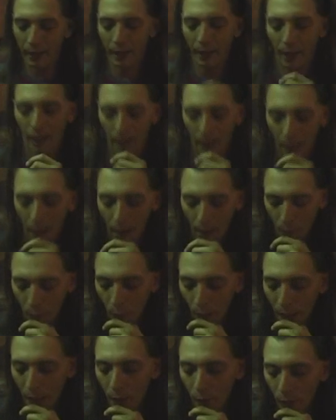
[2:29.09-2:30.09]
And
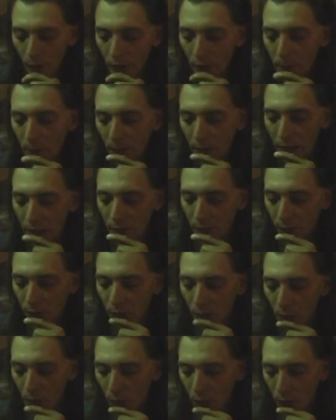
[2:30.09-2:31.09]
what I really believe
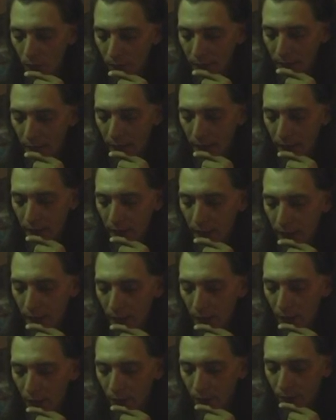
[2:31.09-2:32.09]
is going on with that
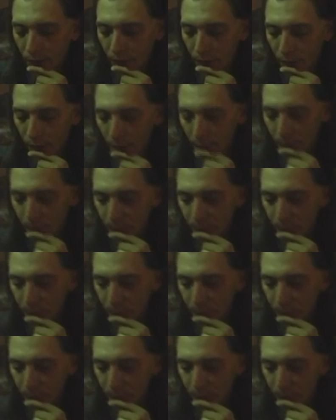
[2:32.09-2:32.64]
is